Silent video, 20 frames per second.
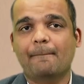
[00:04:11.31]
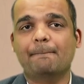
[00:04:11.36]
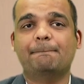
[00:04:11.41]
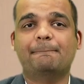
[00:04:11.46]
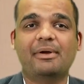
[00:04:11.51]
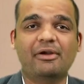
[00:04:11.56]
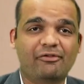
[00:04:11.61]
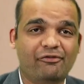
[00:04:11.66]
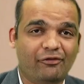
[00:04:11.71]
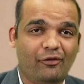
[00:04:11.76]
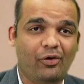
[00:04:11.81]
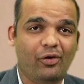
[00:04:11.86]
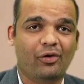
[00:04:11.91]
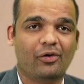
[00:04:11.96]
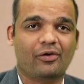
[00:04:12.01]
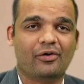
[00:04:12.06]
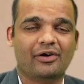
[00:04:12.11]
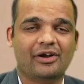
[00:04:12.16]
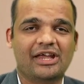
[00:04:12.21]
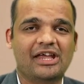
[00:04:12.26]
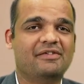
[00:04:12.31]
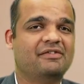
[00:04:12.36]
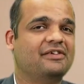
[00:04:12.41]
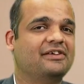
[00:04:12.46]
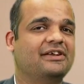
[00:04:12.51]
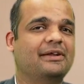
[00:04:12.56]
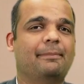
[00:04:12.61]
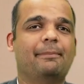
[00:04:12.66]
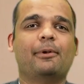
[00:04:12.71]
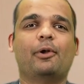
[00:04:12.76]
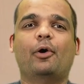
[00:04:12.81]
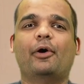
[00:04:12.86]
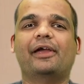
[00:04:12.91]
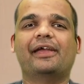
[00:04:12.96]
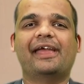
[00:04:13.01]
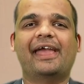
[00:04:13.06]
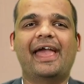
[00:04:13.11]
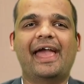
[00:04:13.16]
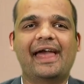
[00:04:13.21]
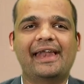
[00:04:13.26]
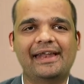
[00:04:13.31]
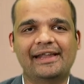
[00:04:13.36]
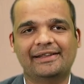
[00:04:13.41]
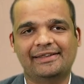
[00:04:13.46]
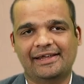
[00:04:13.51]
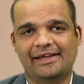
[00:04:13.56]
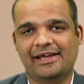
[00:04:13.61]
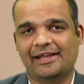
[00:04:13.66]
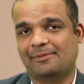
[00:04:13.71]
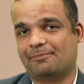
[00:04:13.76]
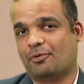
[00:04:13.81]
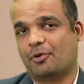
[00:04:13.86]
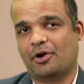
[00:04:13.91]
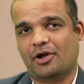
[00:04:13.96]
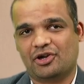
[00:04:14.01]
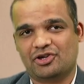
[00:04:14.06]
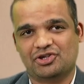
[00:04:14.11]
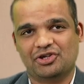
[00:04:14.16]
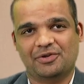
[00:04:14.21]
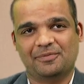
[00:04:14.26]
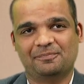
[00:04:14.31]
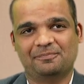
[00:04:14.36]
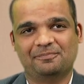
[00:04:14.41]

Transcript: before even deploying anything in production.